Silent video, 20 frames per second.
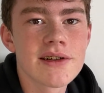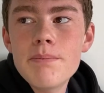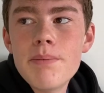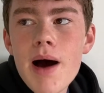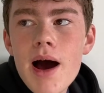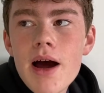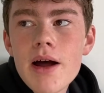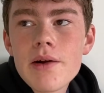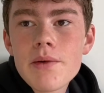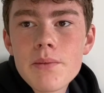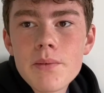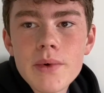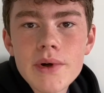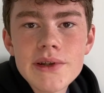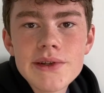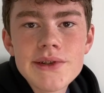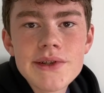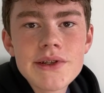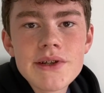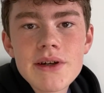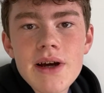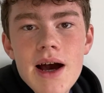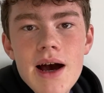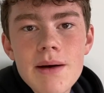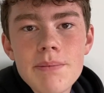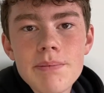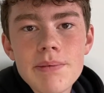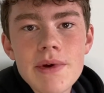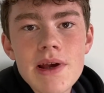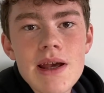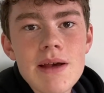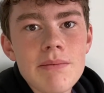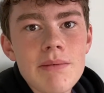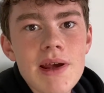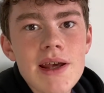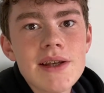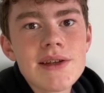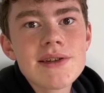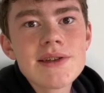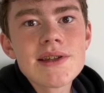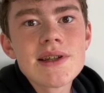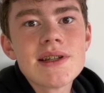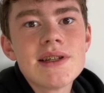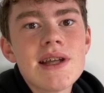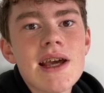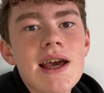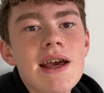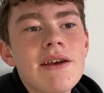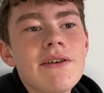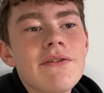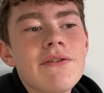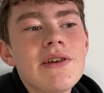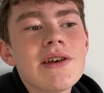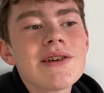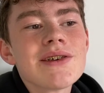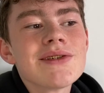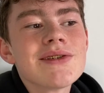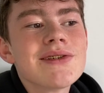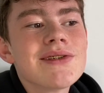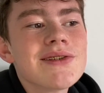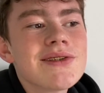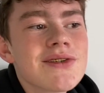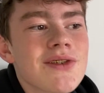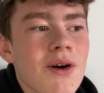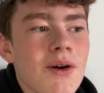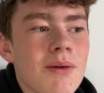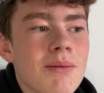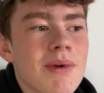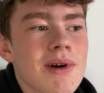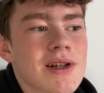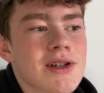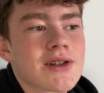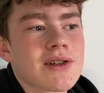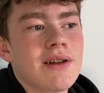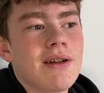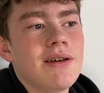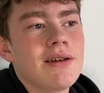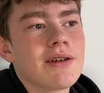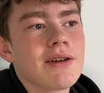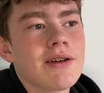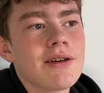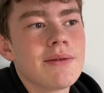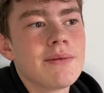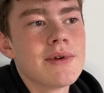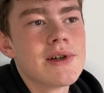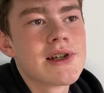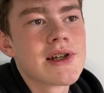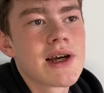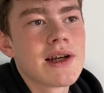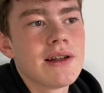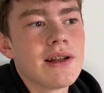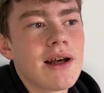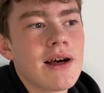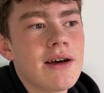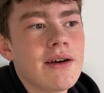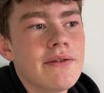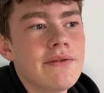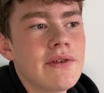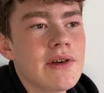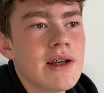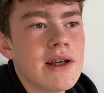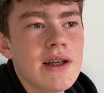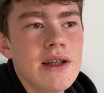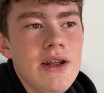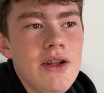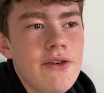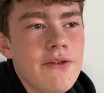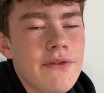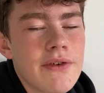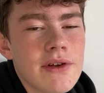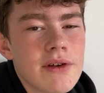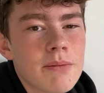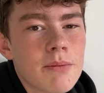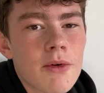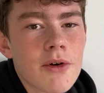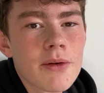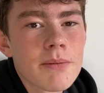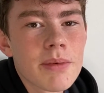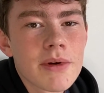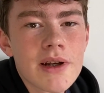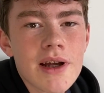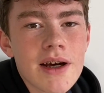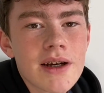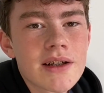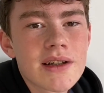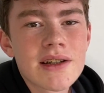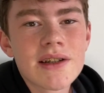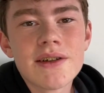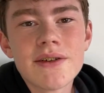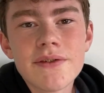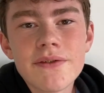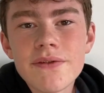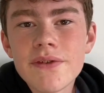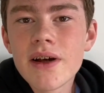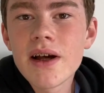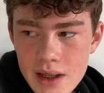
But once you're up, it makes the day feel so much longer, which I love. You feel more productive.